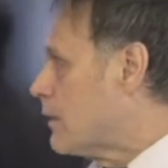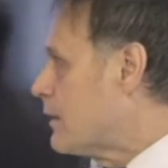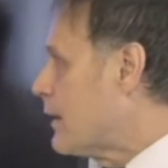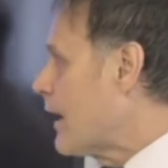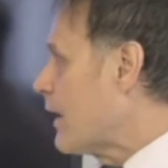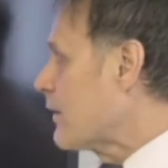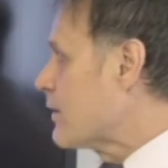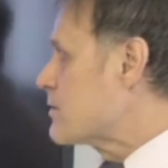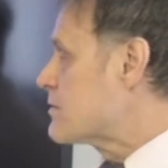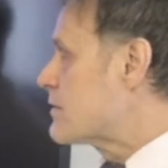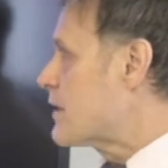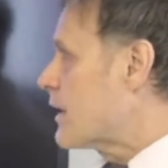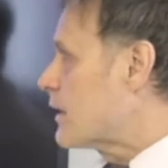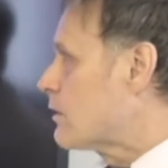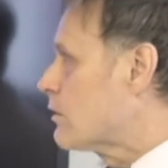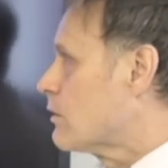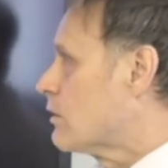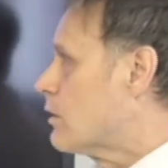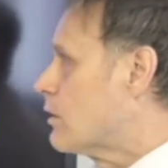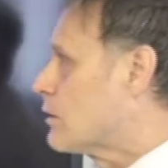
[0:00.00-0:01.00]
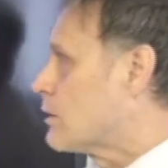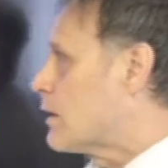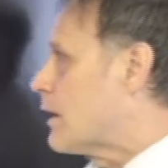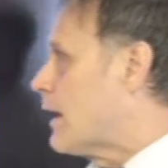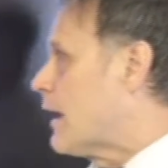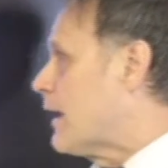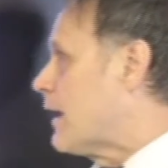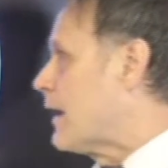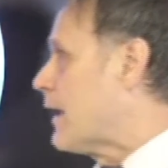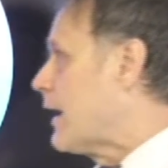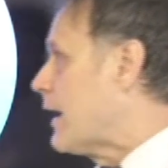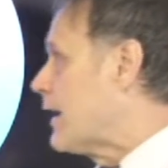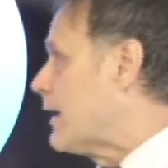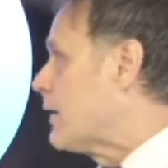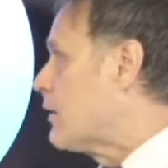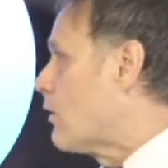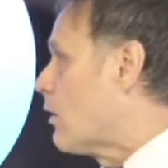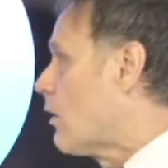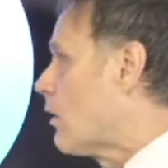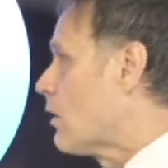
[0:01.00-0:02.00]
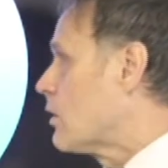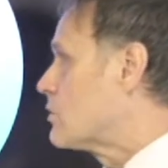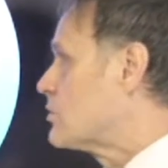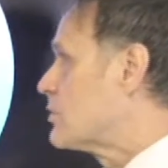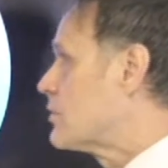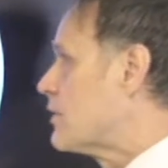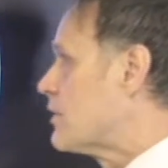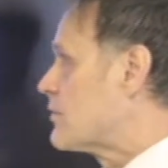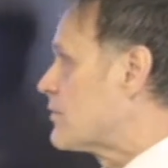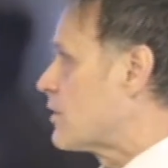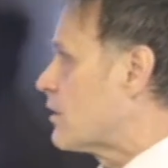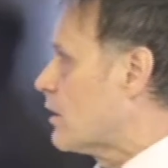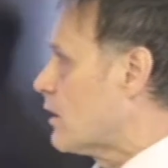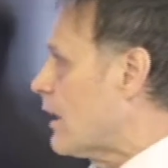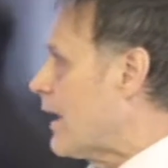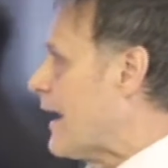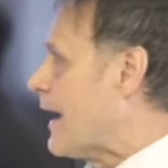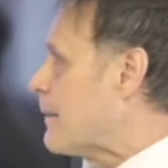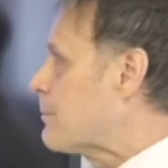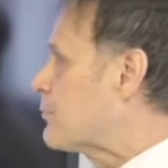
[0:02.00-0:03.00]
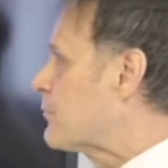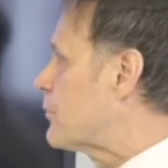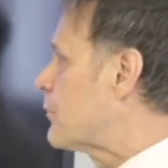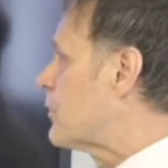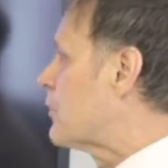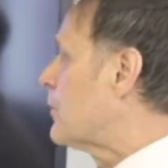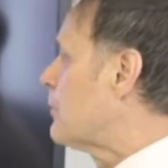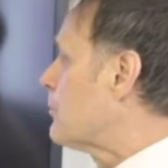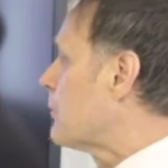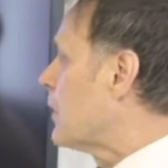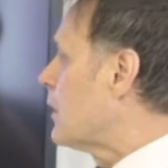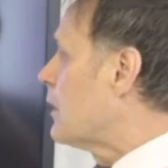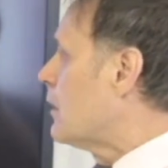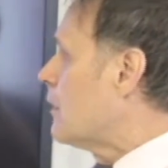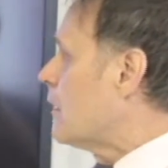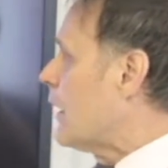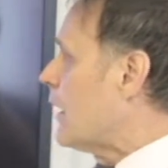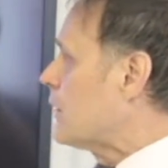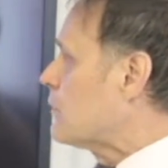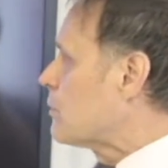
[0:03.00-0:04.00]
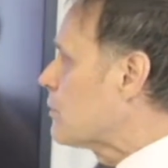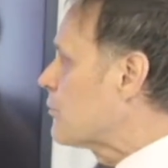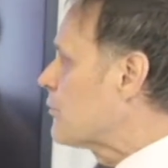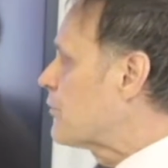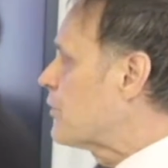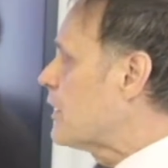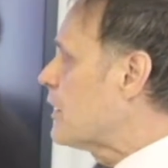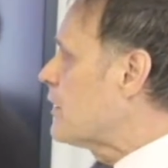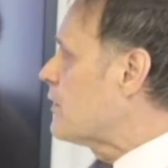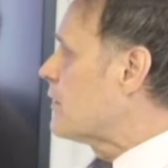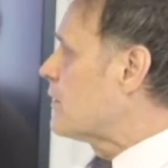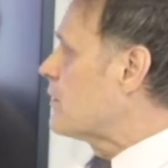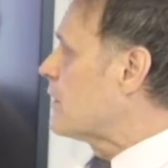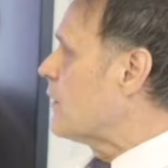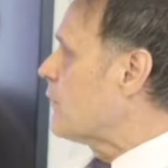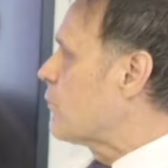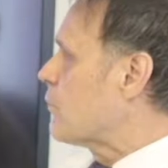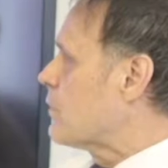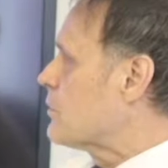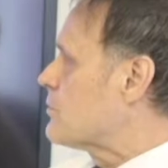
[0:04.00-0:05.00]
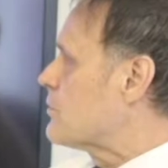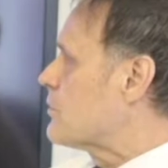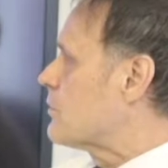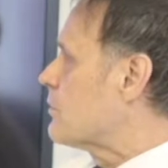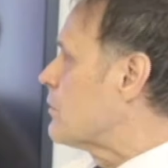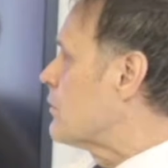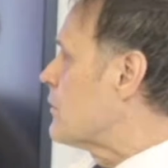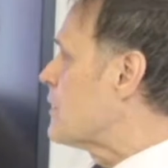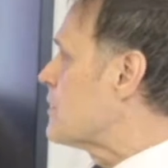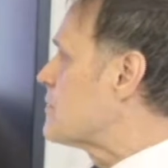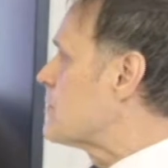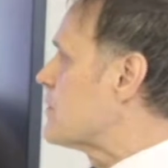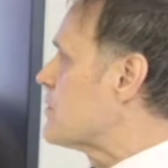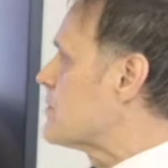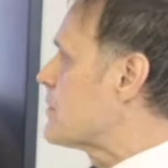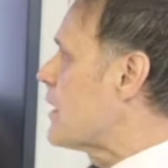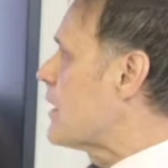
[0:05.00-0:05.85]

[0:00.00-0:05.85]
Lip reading: Now let's take a look at an arch that's collapsed, and you'll see the difference. This is